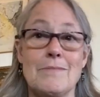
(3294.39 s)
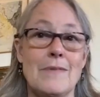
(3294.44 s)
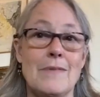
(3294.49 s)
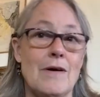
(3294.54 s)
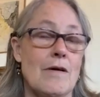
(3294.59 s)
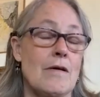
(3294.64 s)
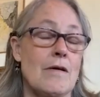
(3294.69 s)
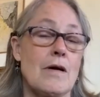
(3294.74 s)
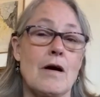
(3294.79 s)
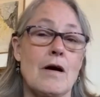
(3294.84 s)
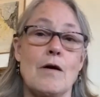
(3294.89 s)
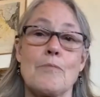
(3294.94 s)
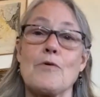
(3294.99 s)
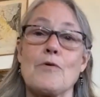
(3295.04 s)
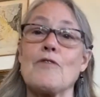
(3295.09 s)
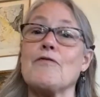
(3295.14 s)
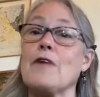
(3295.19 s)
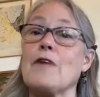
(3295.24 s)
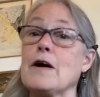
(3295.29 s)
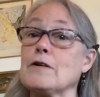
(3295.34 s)
Our
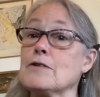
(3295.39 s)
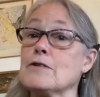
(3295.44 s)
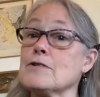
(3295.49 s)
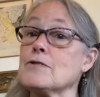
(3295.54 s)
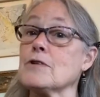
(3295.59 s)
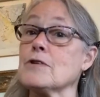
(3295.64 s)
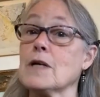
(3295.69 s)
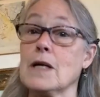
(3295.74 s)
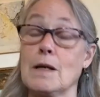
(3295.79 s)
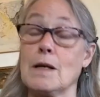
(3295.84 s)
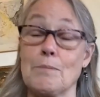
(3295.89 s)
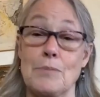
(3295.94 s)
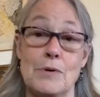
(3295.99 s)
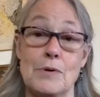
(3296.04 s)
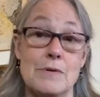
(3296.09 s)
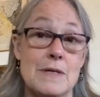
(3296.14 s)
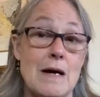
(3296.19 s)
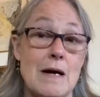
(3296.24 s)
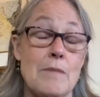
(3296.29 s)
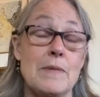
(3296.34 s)
providers are getting
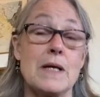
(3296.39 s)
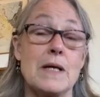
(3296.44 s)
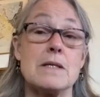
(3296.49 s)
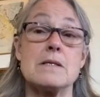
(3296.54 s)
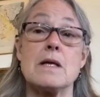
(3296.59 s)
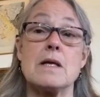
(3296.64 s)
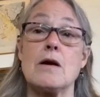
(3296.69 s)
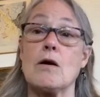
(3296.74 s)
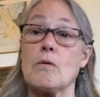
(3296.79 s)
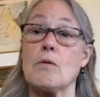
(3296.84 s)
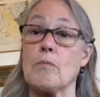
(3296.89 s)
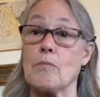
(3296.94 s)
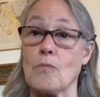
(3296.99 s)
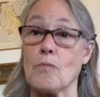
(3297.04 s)
burned out because they are